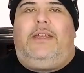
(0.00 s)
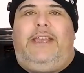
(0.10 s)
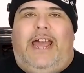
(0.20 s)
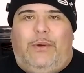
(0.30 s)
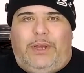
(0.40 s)

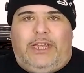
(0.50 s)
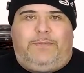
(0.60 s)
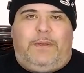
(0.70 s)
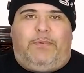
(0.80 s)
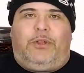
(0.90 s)

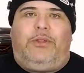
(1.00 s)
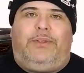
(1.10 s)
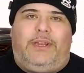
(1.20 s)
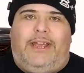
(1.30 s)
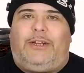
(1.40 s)
Nowadays, people are
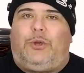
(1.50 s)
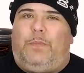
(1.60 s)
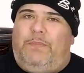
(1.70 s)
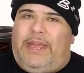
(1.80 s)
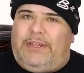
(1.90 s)
using the actual
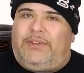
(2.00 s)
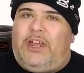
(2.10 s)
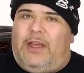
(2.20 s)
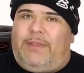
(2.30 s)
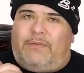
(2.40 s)
bass
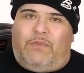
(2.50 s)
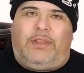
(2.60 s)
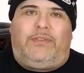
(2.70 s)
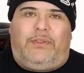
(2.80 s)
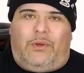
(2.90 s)
knob that
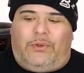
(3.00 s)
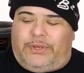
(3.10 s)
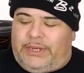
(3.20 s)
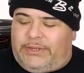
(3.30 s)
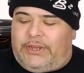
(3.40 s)
runs the whole
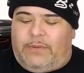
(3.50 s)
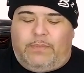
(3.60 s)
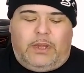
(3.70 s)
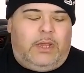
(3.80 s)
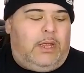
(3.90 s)

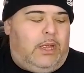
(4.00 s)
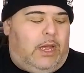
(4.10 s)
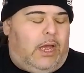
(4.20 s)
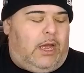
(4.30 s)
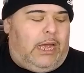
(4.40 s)
system.
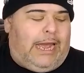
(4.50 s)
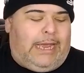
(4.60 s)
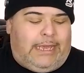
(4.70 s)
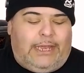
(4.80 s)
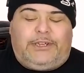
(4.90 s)

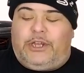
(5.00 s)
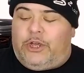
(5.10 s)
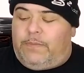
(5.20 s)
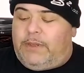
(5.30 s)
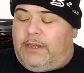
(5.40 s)
I guess it
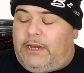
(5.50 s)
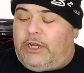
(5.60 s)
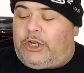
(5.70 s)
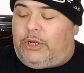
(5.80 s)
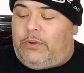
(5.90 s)
could be an
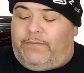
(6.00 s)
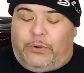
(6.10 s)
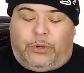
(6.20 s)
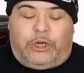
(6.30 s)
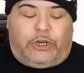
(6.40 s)
issue if
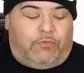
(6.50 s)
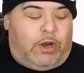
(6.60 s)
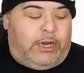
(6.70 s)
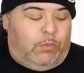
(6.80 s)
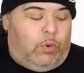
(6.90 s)
you were just
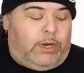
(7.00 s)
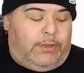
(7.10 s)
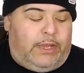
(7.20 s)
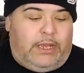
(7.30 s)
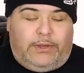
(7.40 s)
running one
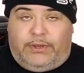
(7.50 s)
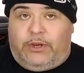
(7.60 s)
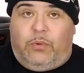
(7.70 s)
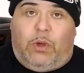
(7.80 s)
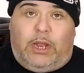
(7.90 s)
of these
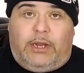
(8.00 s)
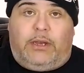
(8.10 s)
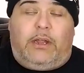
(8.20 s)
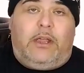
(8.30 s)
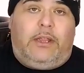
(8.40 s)
and you
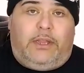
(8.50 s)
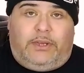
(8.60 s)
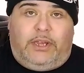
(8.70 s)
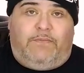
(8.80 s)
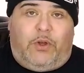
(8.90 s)
wanted to
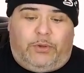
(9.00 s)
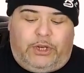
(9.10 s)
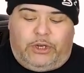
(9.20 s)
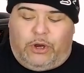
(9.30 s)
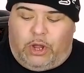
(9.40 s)
see
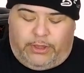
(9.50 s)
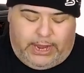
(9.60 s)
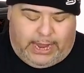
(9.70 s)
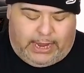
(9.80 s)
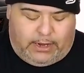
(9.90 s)
voltage and all
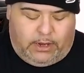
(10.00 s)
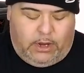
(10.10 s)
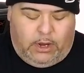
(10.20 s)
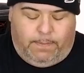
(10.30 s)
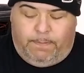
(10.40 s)
that,
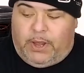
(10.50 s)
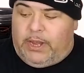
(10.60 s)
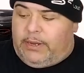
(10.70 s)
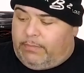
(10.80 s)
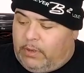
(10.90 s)

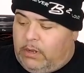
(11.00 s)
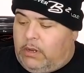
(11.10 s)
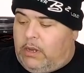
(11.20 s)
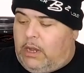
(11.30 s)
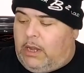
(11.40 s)
but
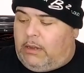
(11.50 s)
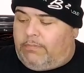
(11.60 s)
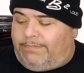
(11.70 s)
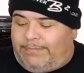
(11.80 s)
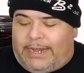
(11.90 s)

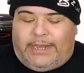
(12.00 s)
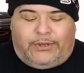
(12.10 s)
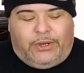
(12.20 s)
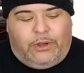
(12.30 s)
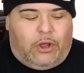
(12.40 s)
I guess
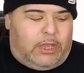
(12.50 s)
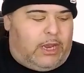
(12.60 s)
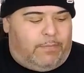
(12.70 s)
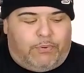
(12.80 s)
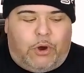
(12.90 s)
you can call
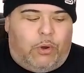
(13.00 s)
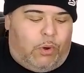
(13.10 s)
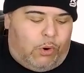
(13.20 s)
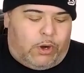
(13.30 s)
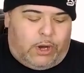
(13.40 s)
that a pro
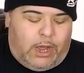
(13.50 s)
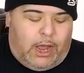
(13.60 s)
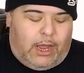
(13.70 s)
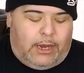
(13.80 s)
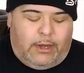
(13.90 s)
or a
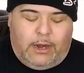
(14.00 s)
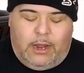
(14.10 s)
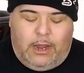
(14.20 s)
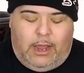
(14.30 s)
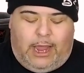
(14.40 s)
con.
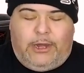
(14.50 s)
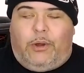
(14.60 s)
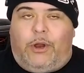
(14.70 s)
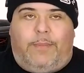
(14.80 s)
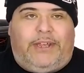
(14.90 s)
I know
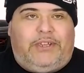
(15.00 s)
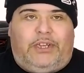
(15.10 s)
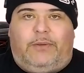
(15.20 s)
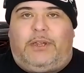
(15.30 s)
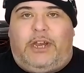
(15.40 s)
in all my
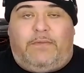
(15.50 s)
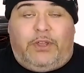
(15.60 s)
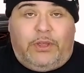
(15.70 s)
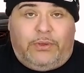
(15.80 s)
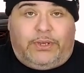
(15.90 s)
systems, I never
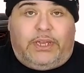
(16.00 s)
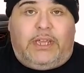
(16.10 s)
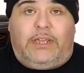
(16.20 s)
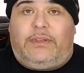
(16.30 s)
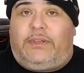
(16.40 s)
use
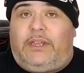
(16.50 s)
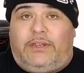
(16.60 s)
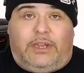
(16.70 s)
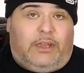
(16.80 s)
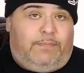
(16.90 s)
these.
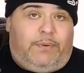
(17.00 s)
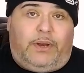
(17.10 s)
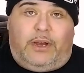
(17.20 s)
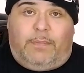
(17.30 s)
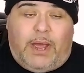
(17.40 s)
These get put
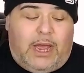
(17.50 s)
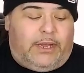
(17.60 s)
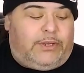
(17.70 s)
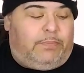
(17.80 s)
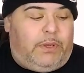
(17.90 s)
in a
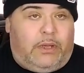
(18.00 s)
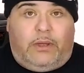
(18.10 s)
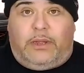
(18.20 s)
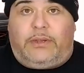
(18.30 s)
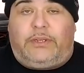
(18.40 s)
box
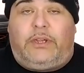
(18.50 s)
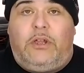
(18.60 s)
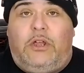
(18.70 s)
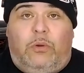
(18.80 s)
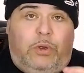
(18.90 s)
because
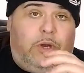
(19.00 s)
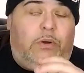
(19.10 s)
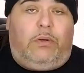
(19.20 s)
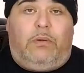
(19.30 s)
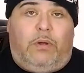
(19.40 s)
we
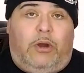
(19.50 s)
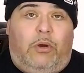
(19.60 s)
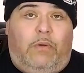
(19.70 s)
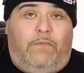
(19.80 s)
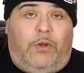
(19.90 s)
do our
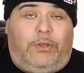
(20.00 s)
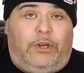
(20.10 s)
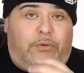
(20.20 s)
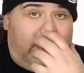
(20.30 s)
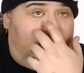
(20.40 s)
own
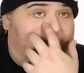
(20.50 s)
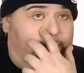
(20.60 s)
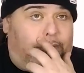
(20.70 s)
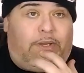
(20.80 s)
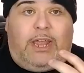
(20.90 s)
voltage
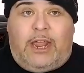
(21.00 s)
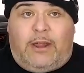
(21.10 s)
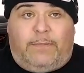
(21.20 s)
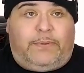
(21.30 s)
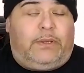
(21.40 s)
readouts,
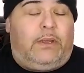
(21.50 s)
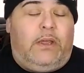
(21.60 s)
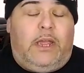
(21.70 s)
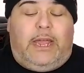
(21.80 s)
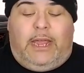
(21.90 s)
amps,
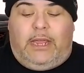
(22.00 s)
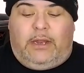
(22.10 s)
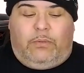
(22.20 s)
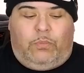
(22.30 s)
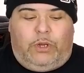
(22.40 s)

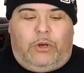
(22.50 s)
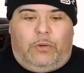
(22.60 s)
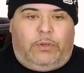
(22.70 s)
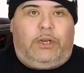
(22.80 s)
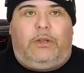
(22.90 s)
and we
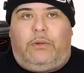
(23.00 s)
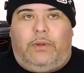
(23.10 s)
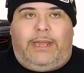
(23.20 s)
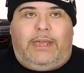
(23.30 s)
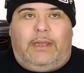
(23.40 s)
normally do
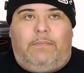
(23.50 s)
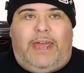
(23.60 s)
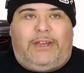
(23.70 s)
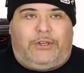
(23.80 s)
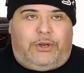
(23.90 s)
a
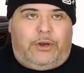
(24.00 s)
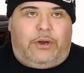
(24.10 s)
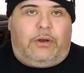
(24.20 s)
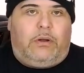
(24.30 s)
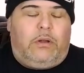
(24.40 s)

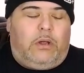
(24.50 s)
master